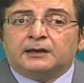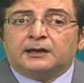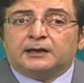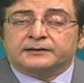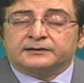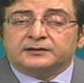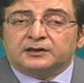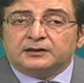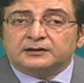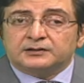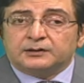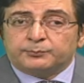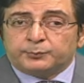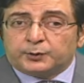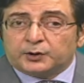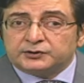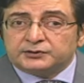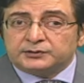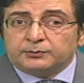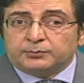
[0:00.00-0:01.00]
And there is a
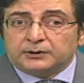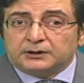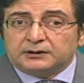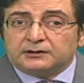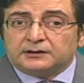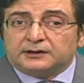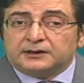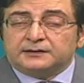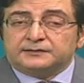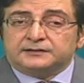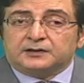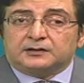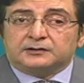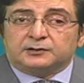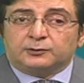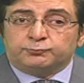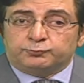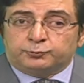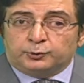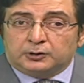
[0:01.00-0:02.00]
possibility that
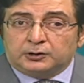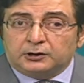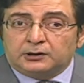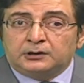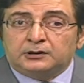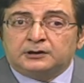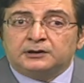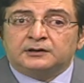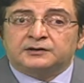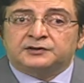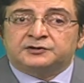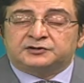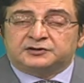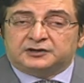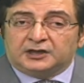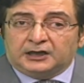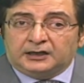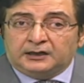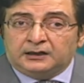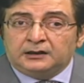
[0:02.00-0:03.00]
the world
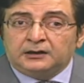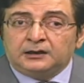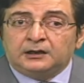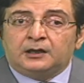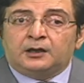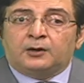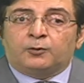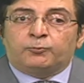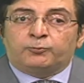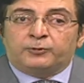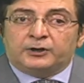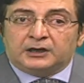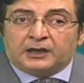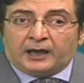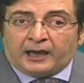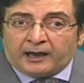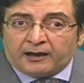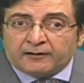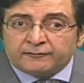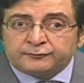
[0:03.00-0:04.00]
still will
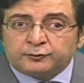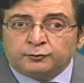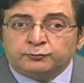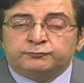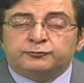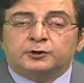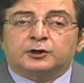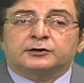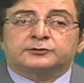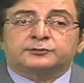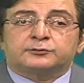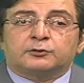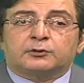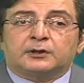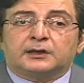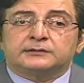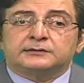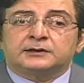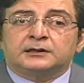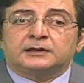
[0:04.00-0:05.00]
have to work
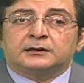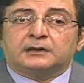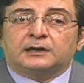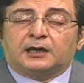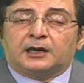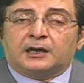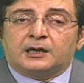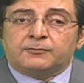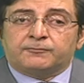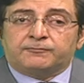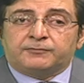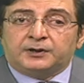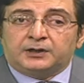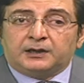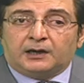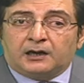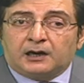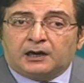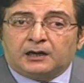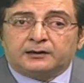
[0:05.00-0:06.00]
together and
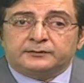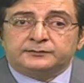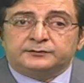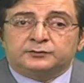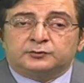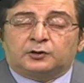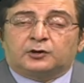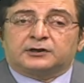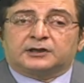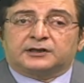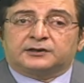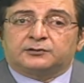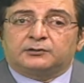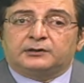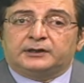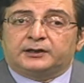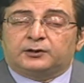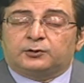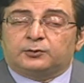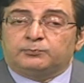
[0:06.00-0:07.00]
we are not
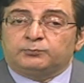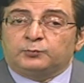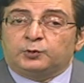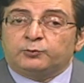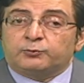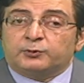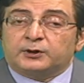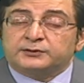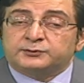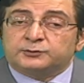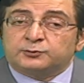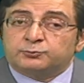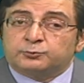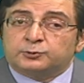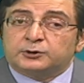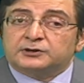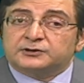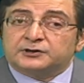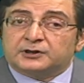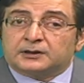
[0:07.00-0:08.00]
actually moving
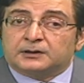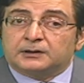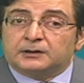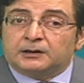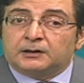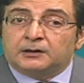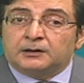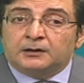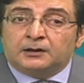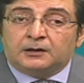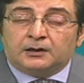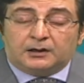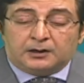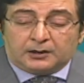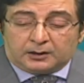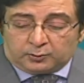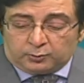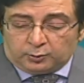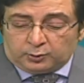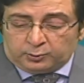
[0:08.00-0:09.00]
towards a
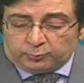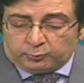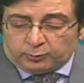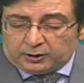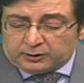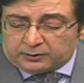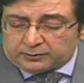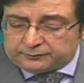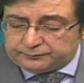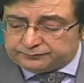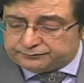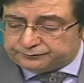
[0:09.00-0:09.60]
Cold War?